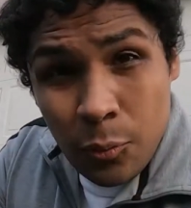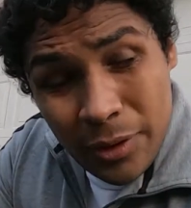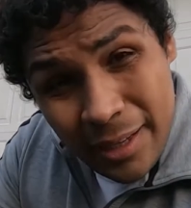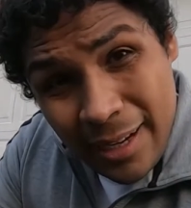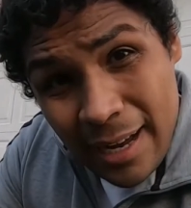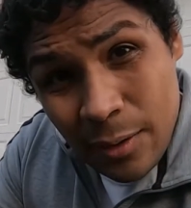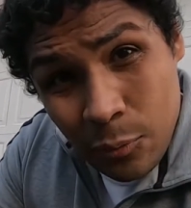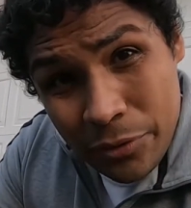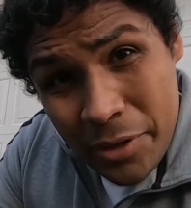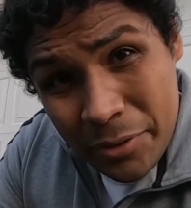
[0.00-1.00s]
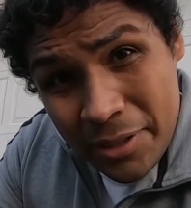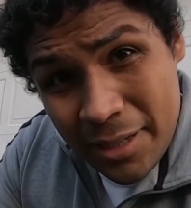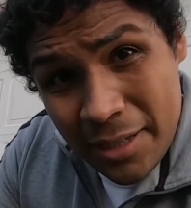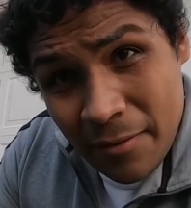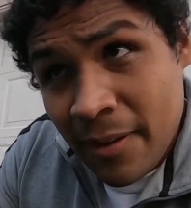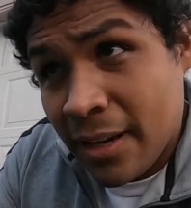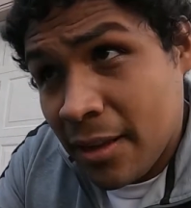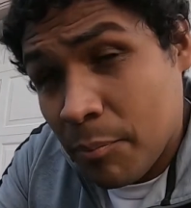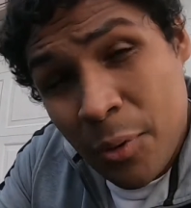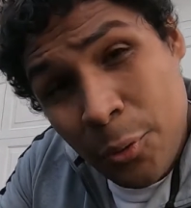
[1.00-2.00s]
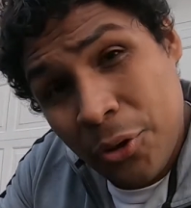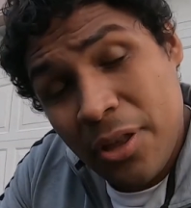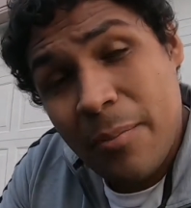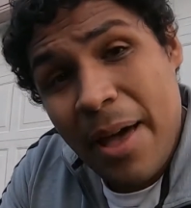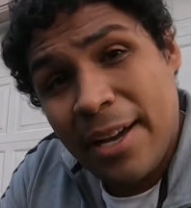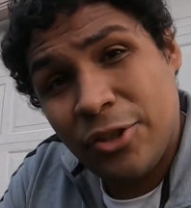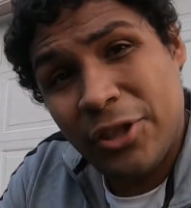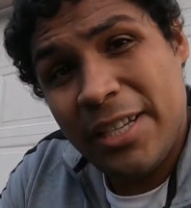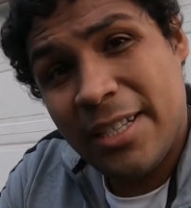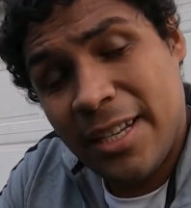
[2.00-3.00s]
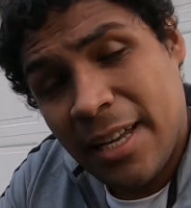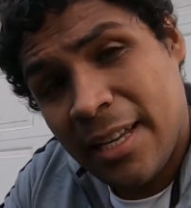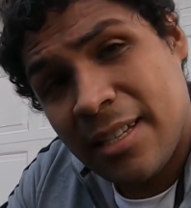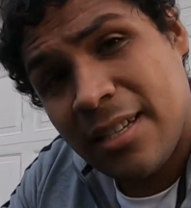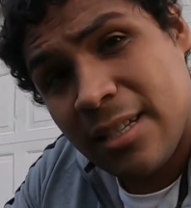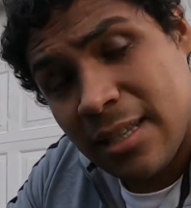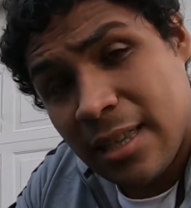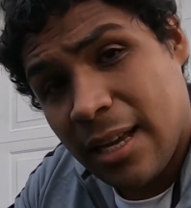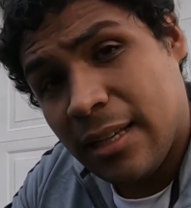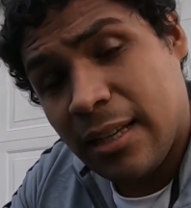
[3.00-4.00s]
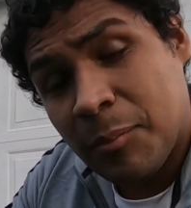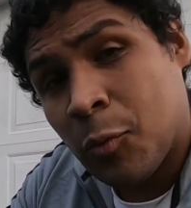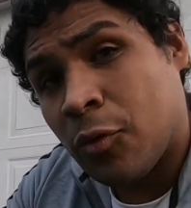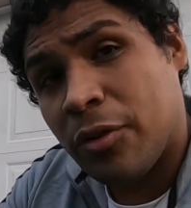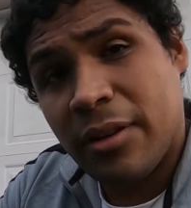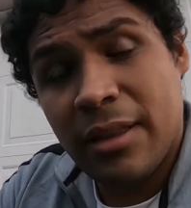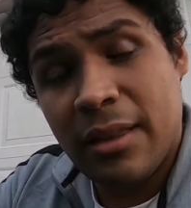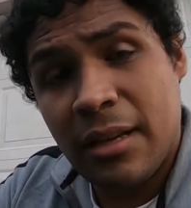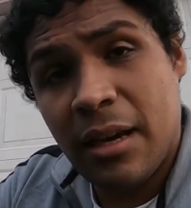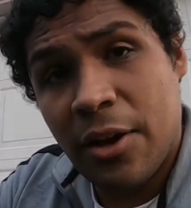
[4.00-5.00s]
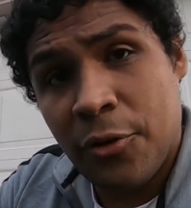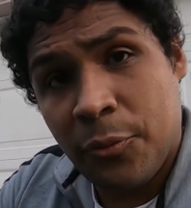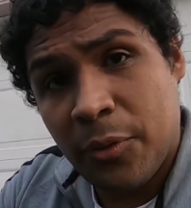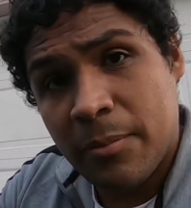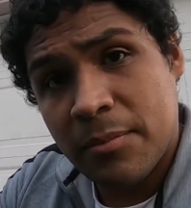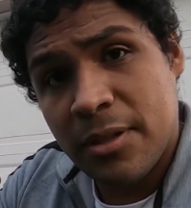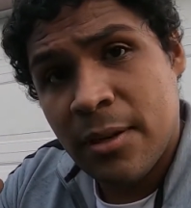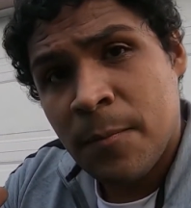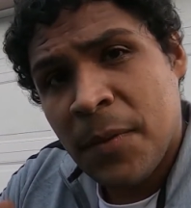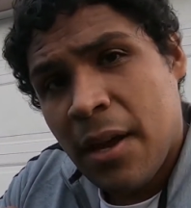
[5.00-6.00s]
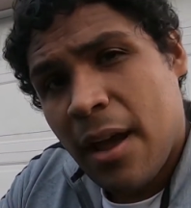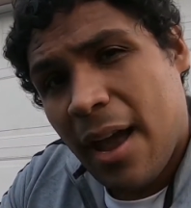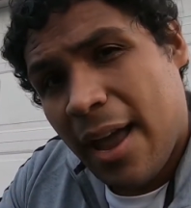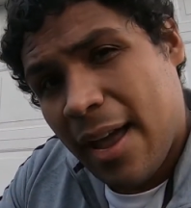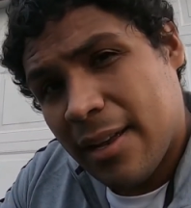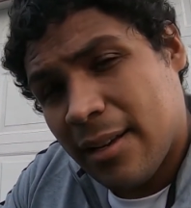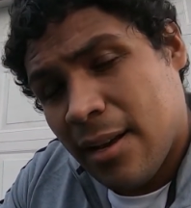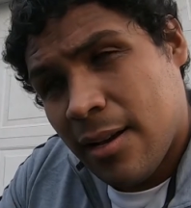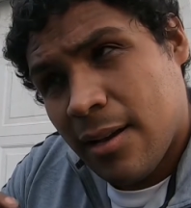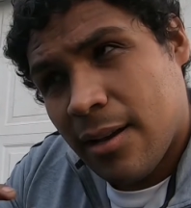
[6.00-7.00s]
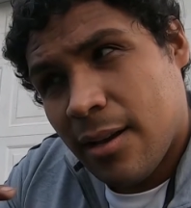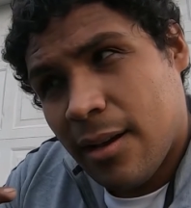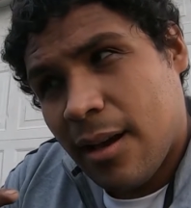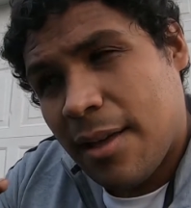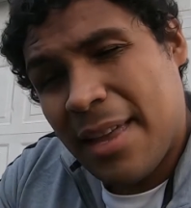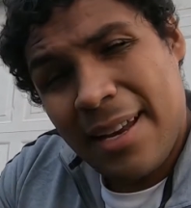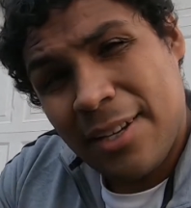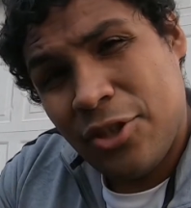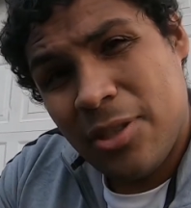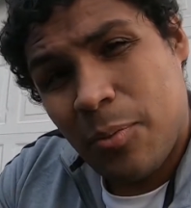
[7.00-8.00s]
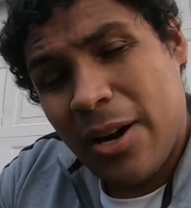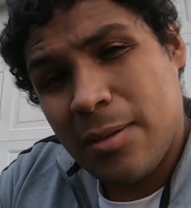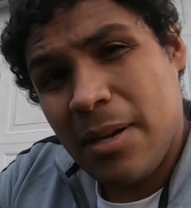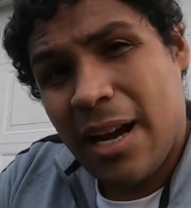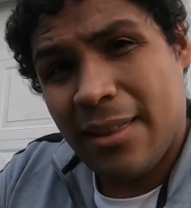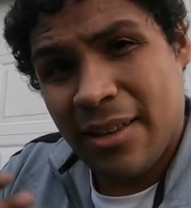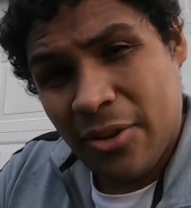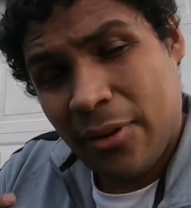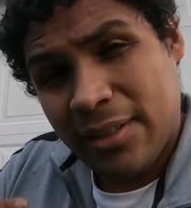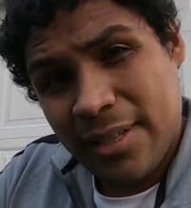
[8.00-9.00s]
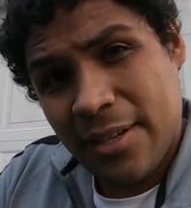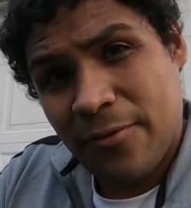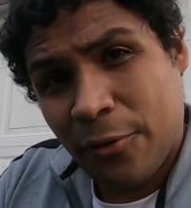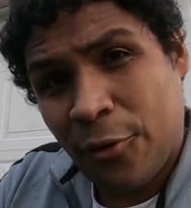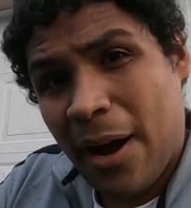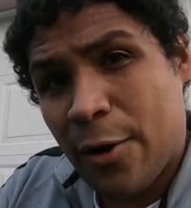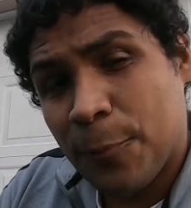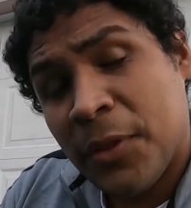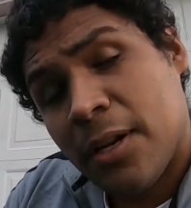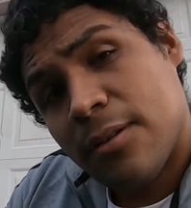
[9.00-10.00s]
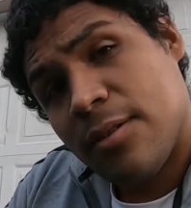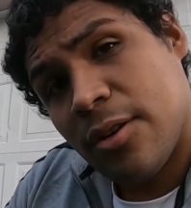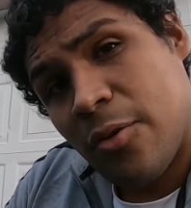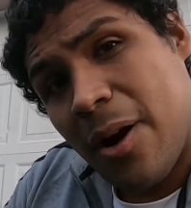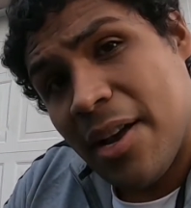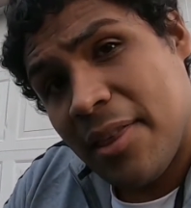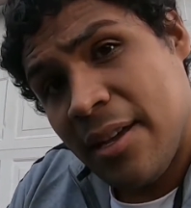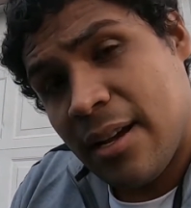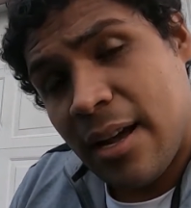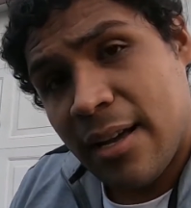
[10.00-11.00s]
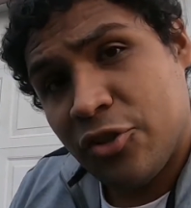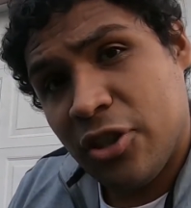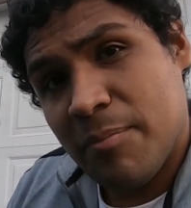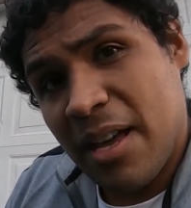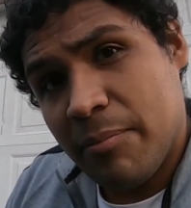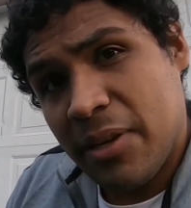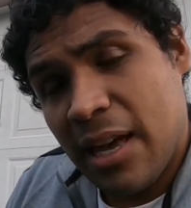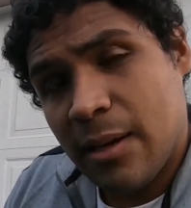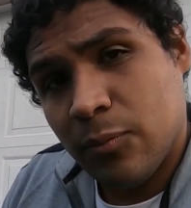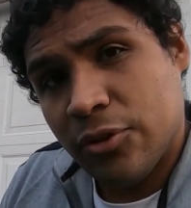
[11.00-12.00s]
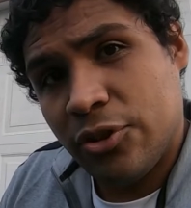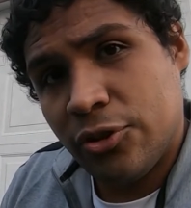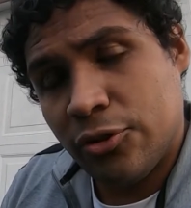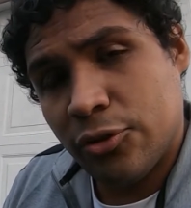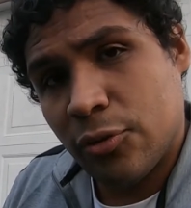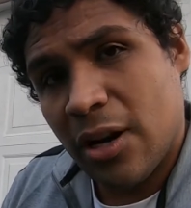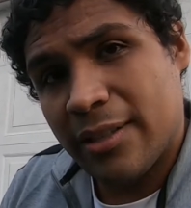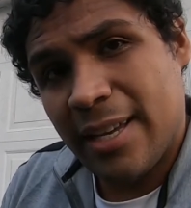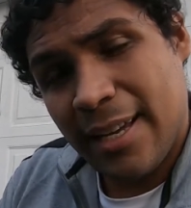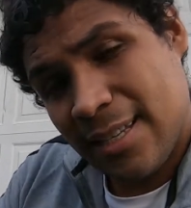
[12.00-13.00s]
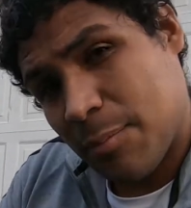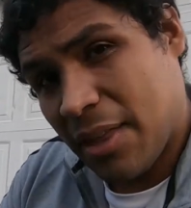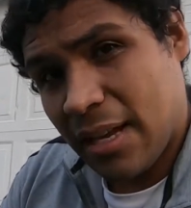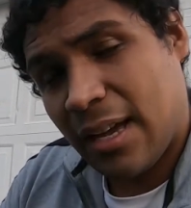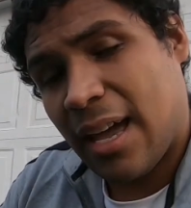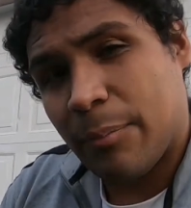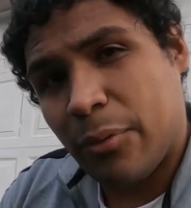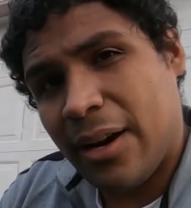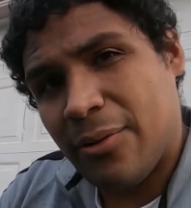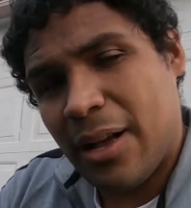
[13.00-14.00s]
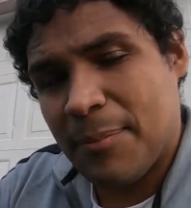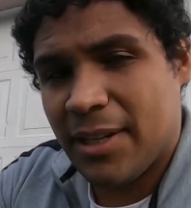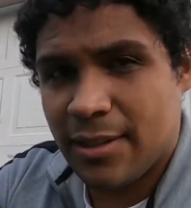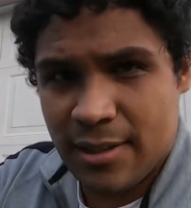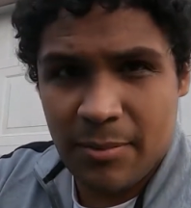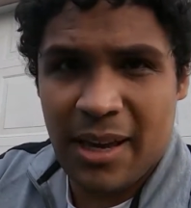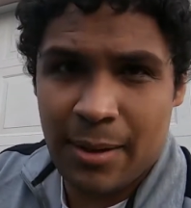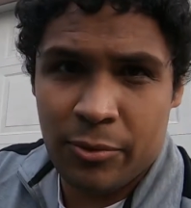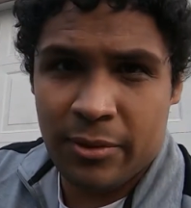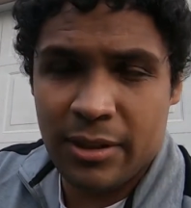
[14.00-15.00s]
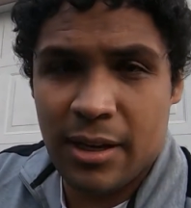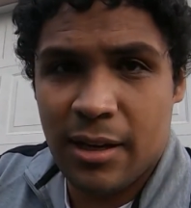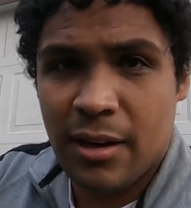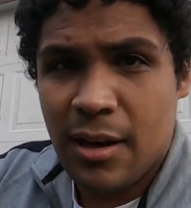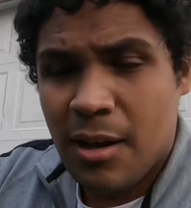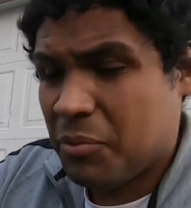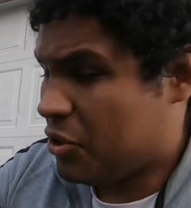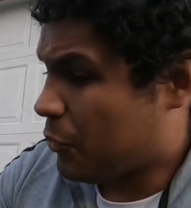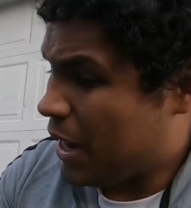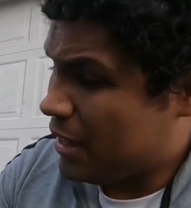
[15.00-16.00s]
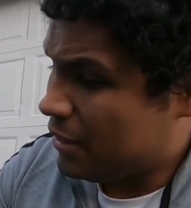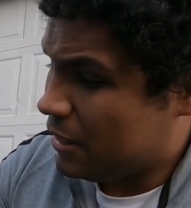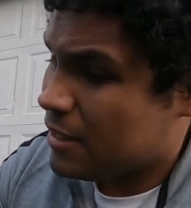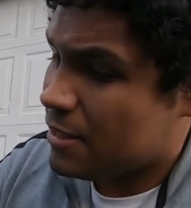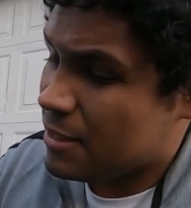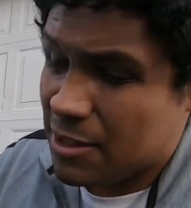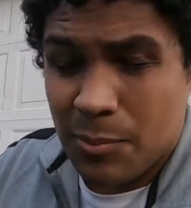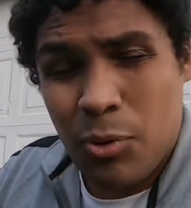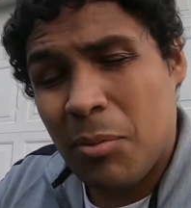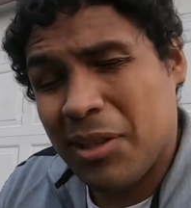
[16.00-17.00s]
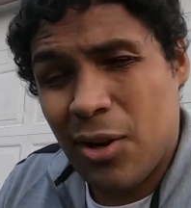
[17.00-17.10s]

one thing I will notice is the fact that both of them actually sit in slightly more than the other rims. And That actually surprised me. I thought they were going to sit further out. So I think I actually may be able to take some of that camber out. I mean, because some camber is good, but the reality is this is probably